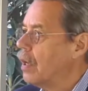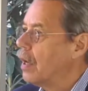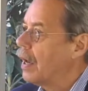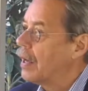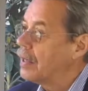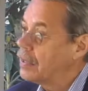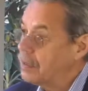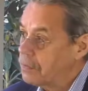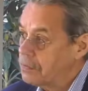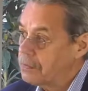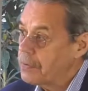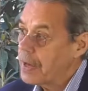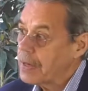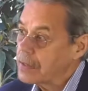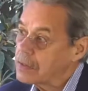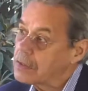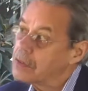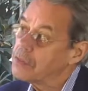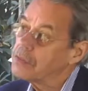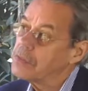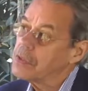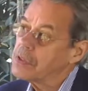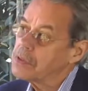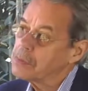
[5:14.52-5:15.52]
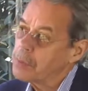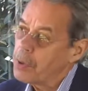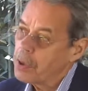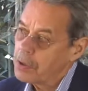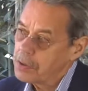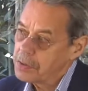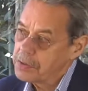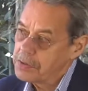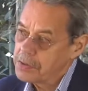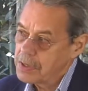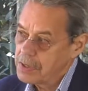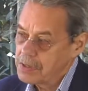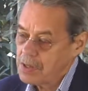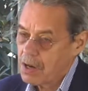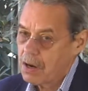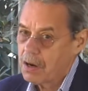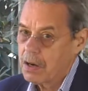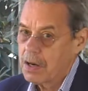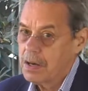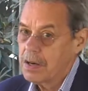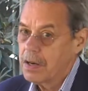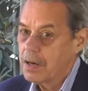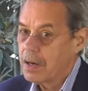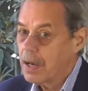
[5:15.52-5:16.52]
And in fact, if these policies
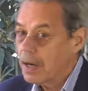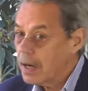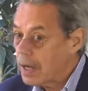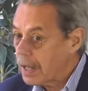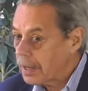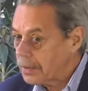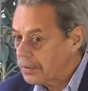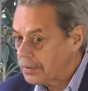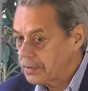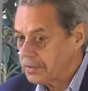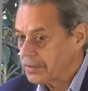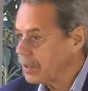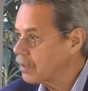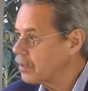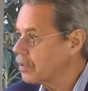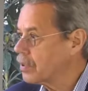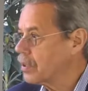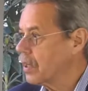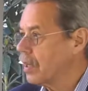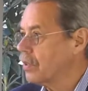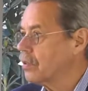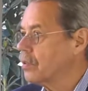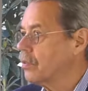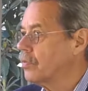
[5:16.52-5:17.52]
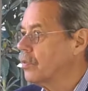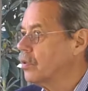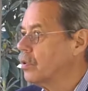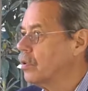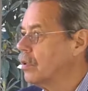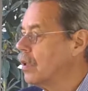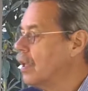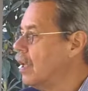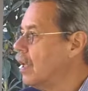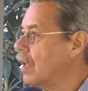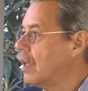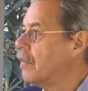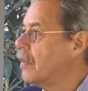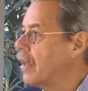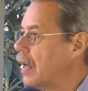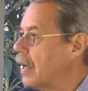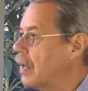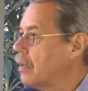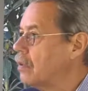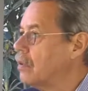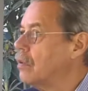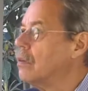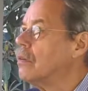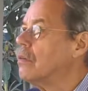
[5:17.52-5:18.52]
are not successful,
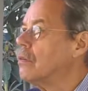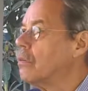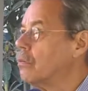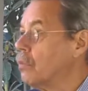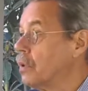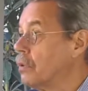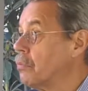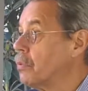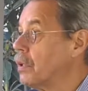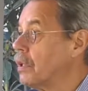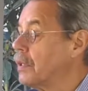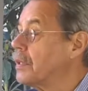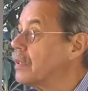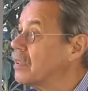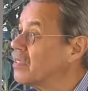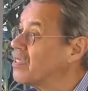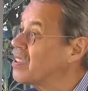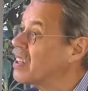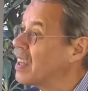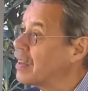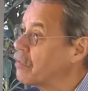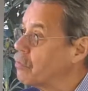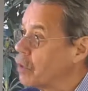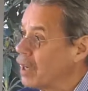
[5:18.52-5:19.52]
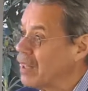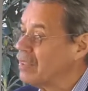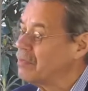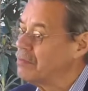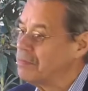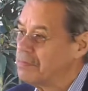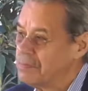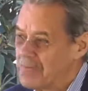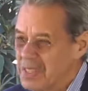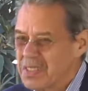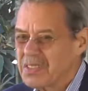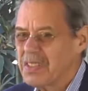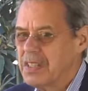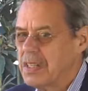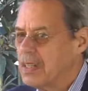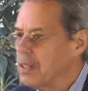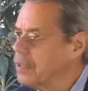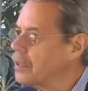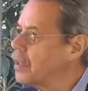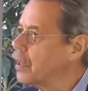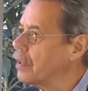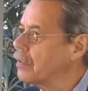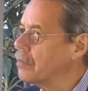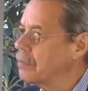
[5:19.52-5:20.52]
then we really can say, well, this the
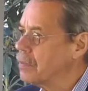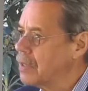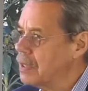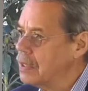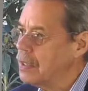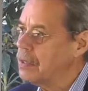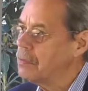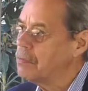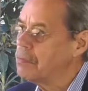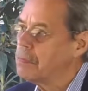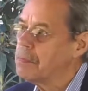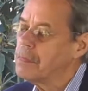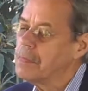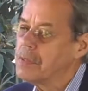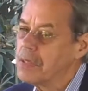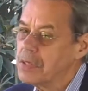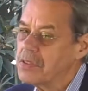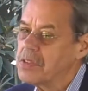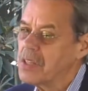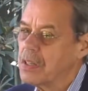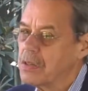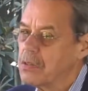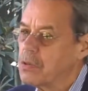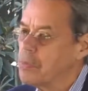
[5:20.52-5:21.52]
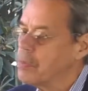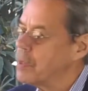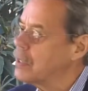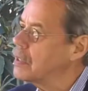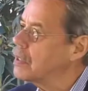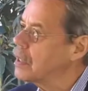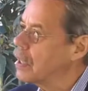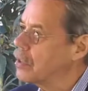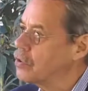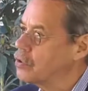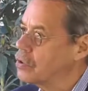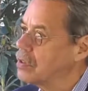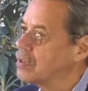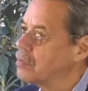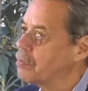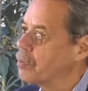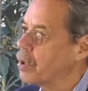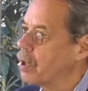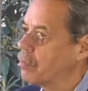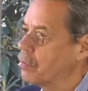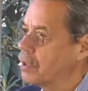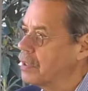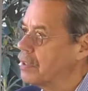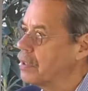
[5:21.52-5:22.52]
disintermediation is
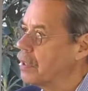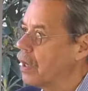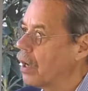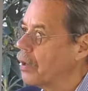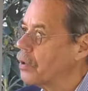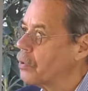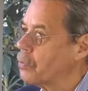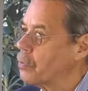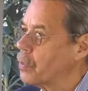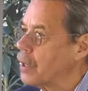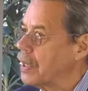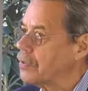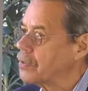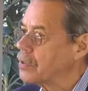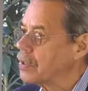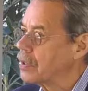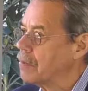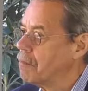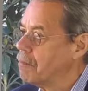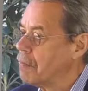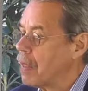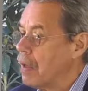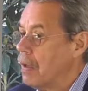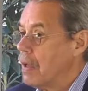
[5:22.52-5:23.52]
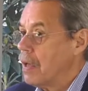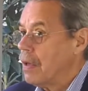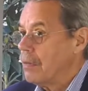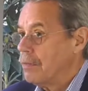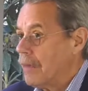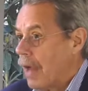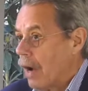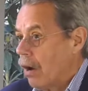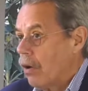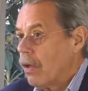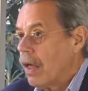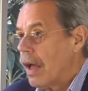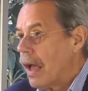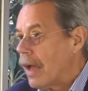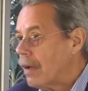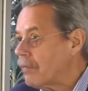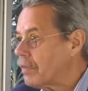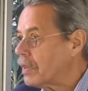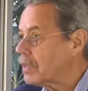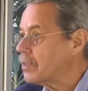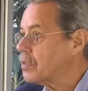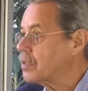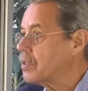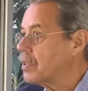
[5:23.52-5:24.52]
probably not a risk. Now,
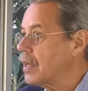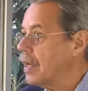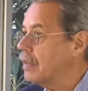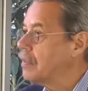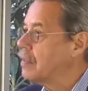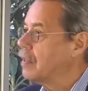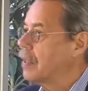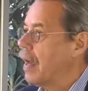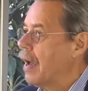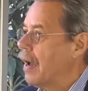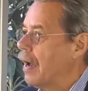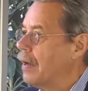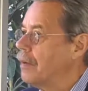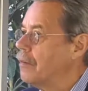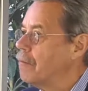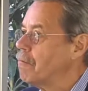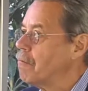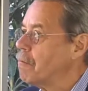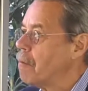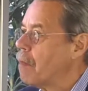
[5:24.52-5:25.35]
having said that,